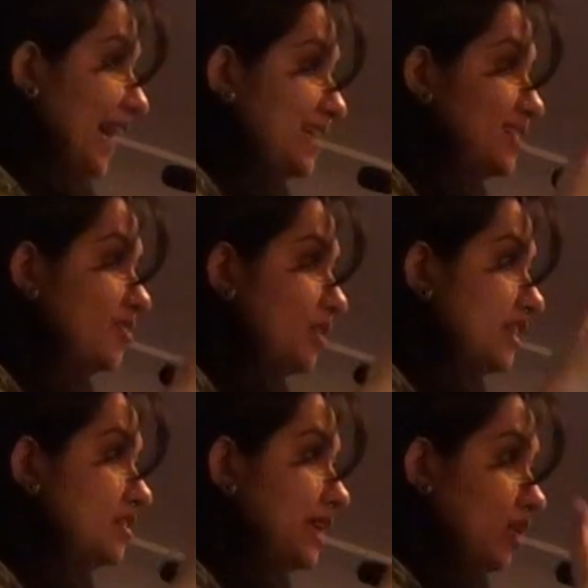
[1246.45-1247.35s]
as and when
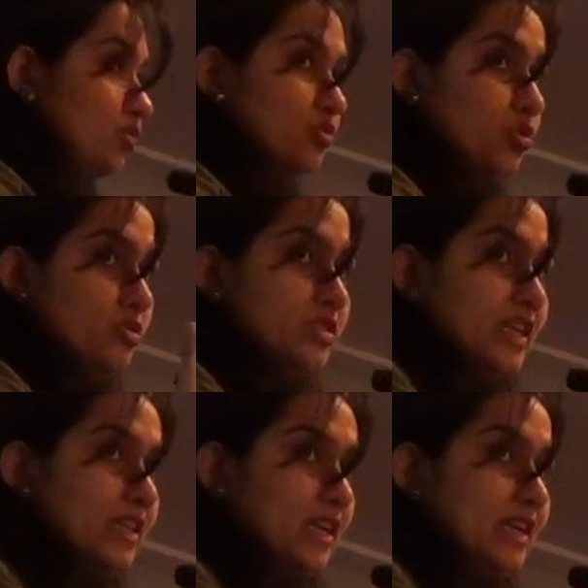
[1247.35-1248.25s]
this
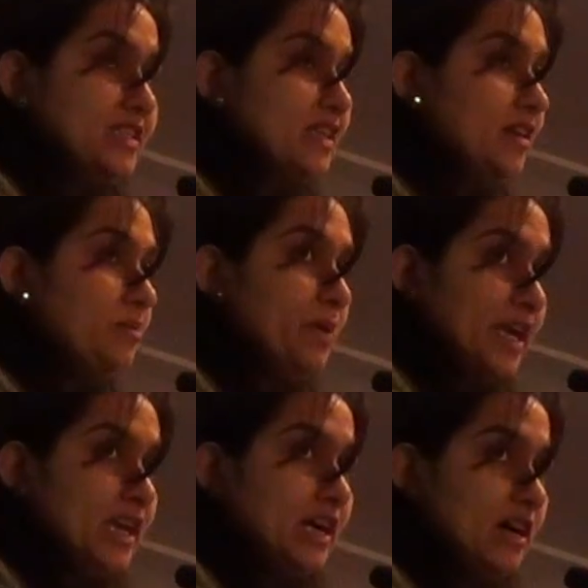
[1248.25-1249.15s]
outsourcing thing has started
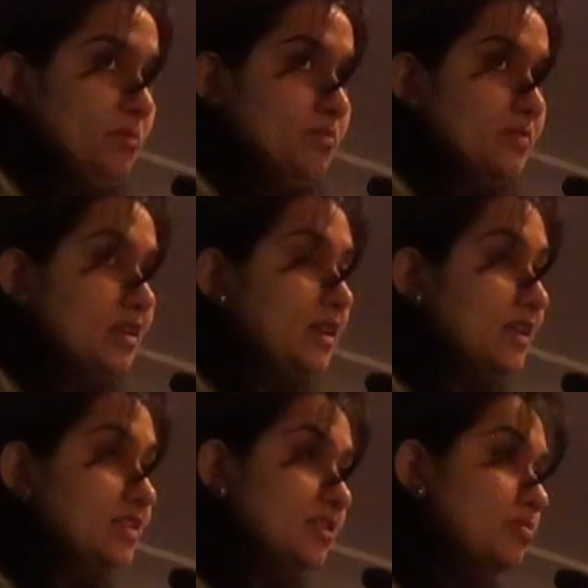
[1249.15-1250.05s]
picking up, the
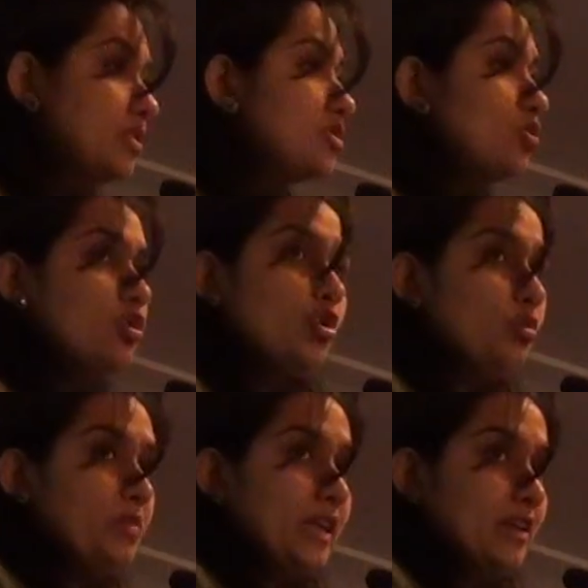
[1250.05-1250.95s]
customers know
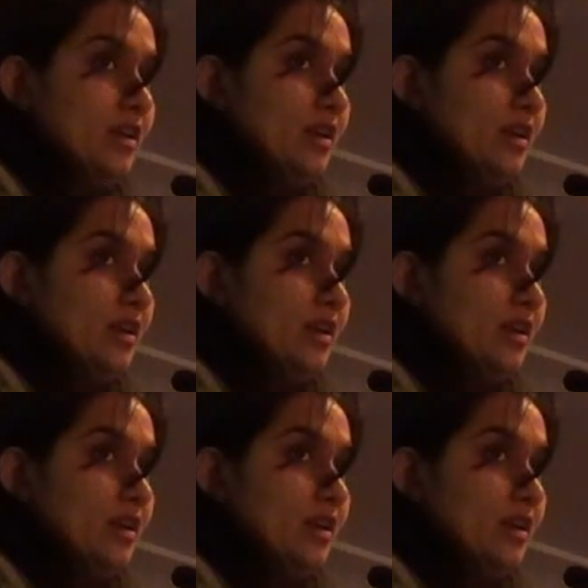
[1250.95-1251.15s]
globally